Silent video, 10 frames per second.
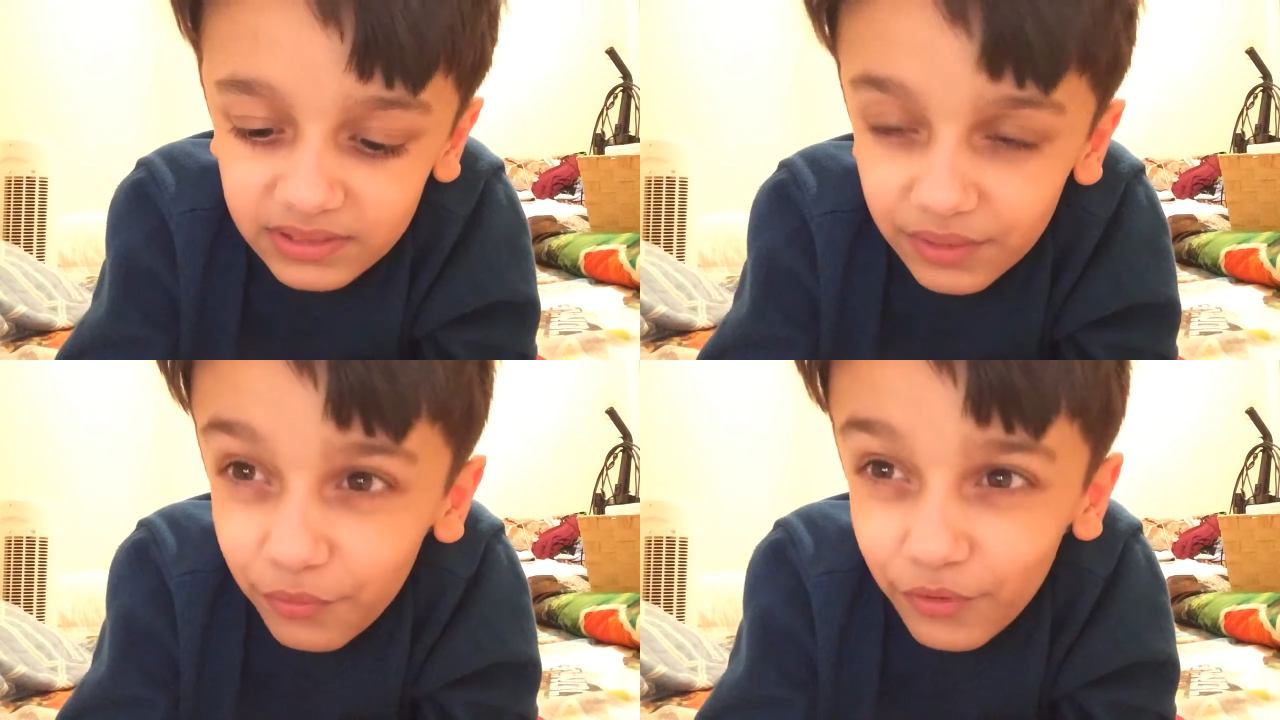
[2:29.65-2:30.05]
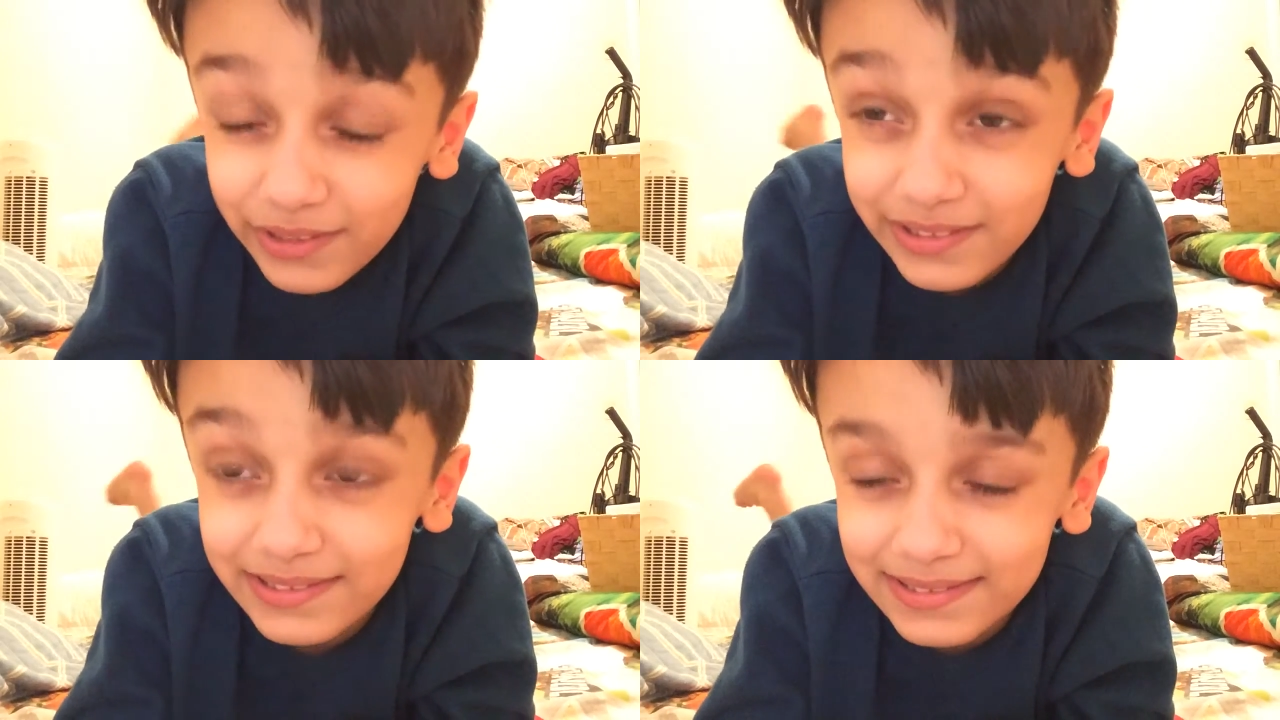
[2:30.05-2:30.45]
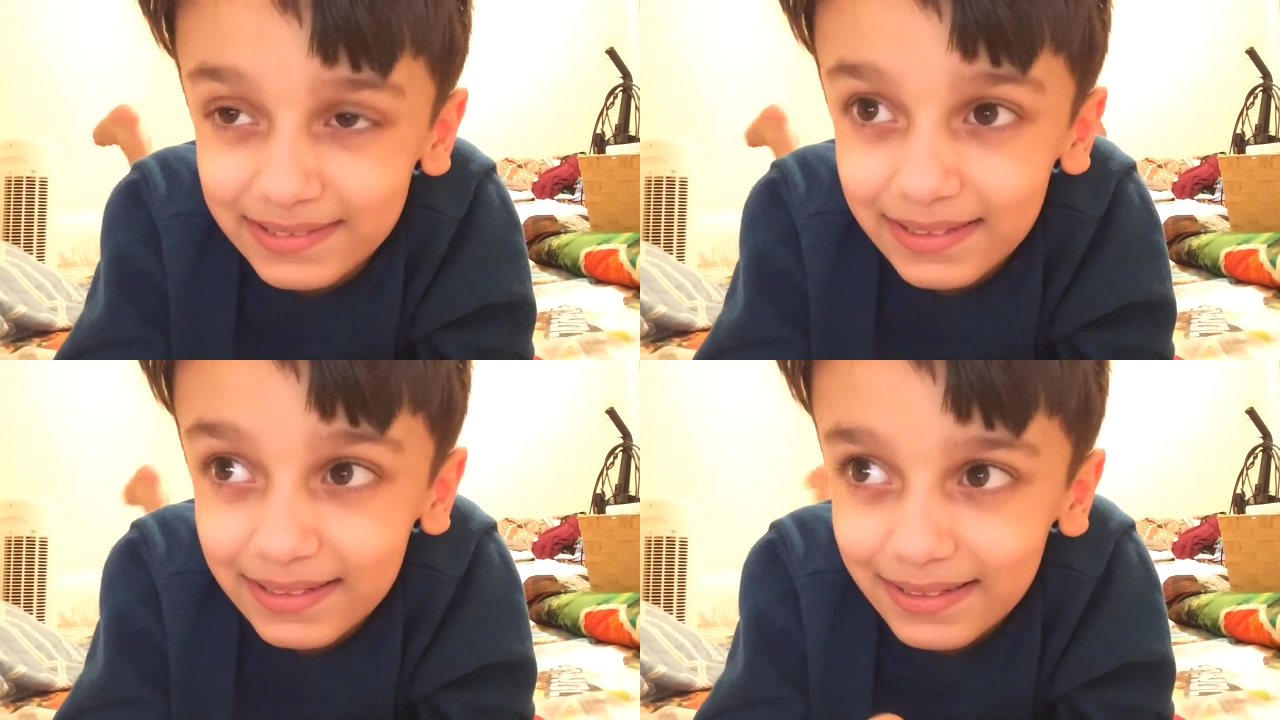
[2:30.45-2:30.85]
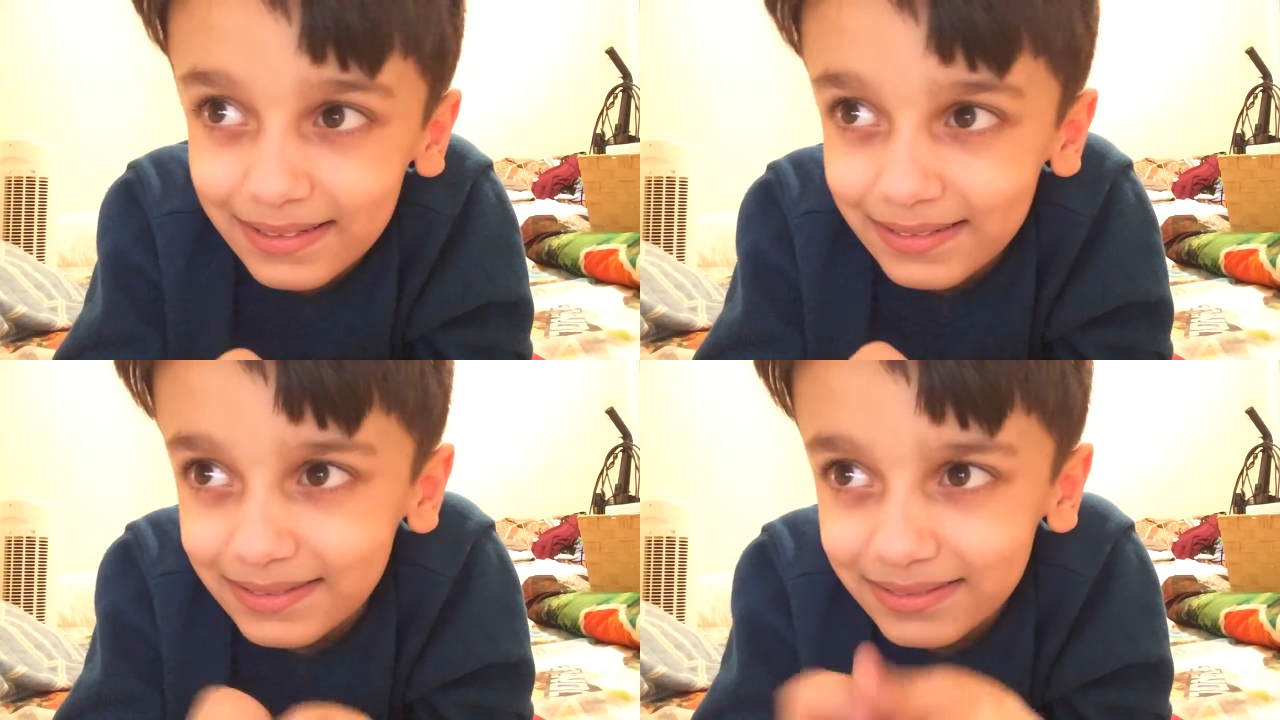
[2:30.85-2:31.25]
Stefan
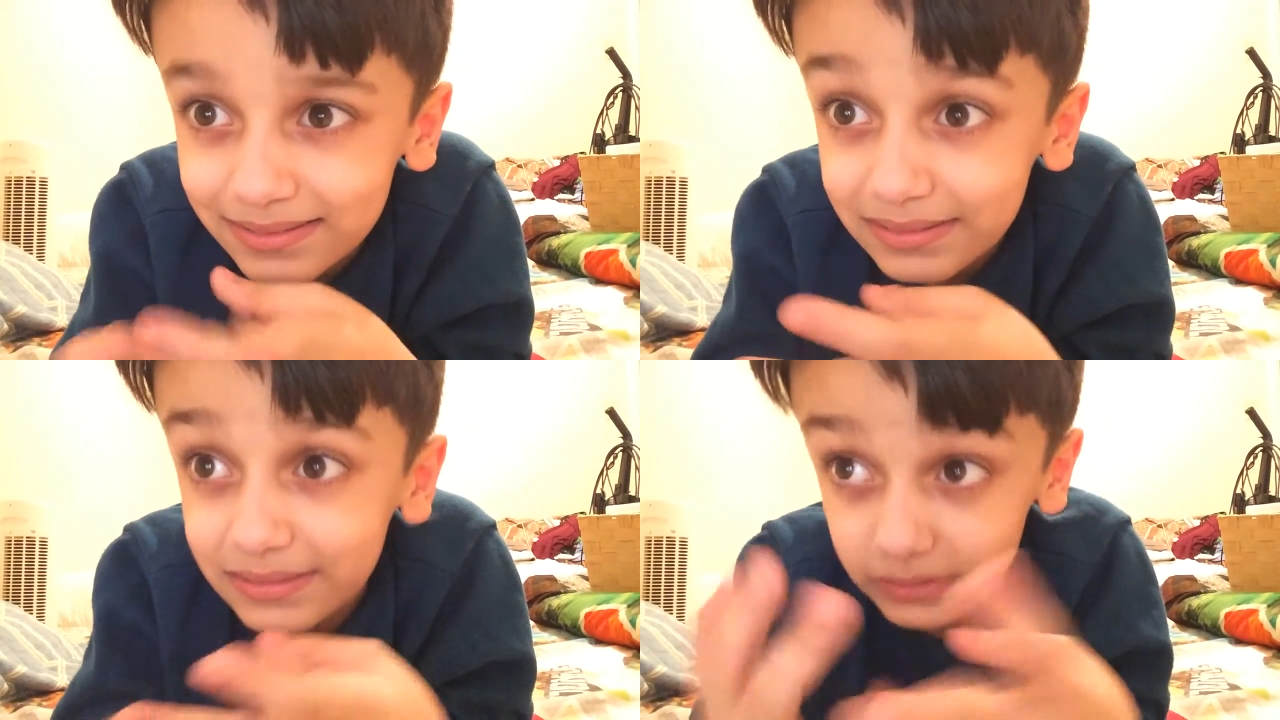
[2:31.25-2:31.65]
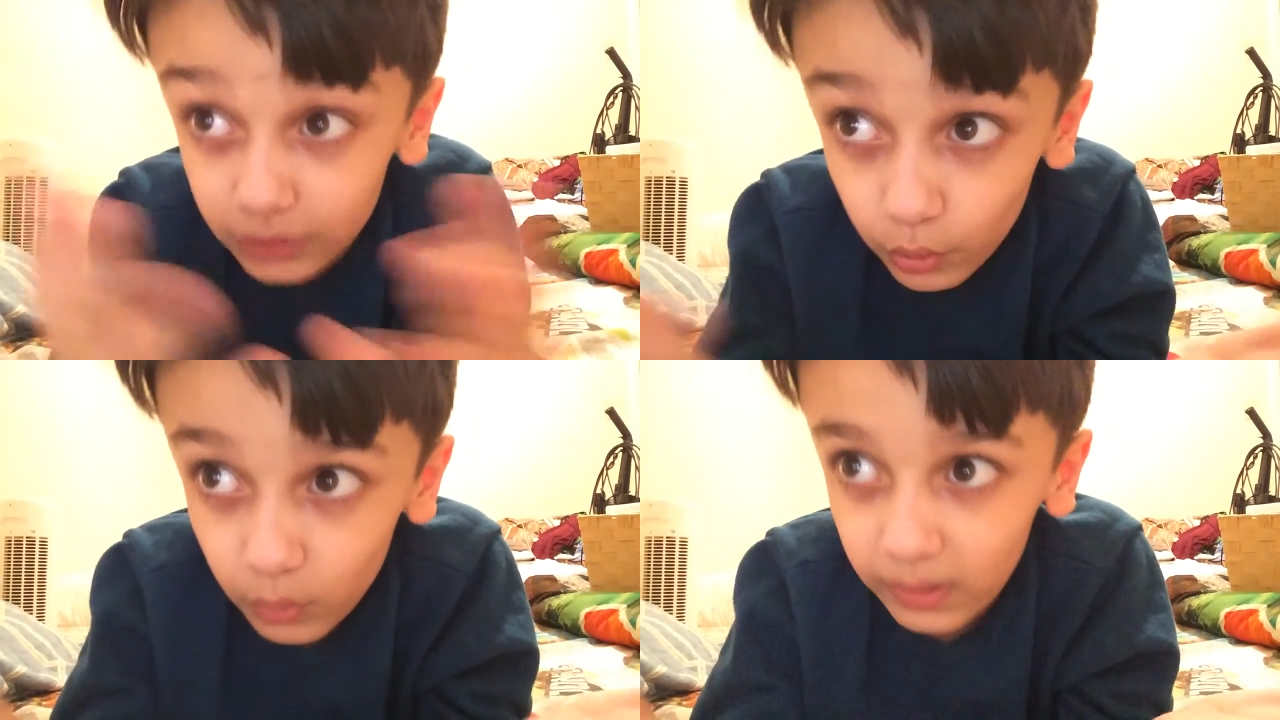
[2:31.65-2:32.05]
Who